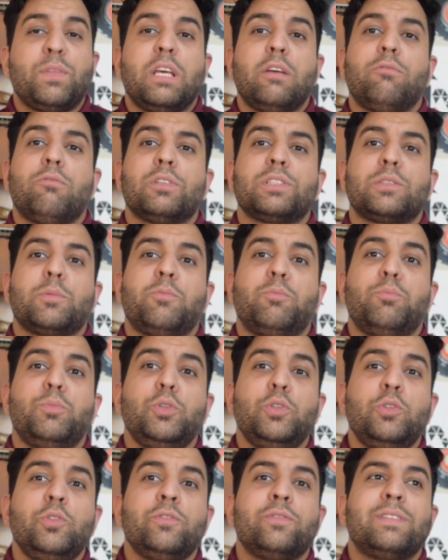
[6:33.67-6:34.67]
It was a
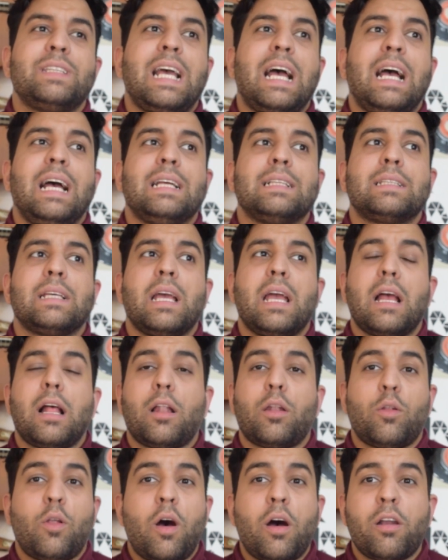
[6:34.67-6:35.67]
move that
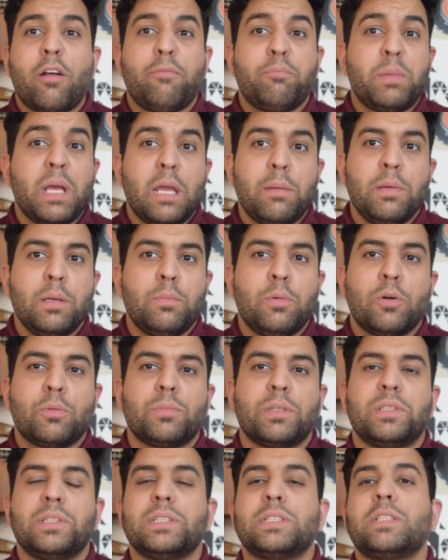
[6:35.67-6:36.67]
a lot of baby
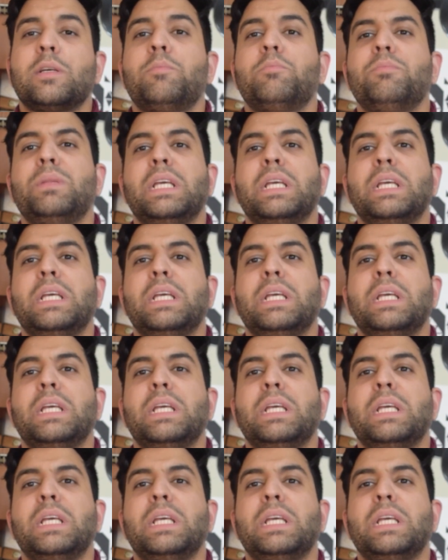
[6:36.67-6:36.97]
boomers,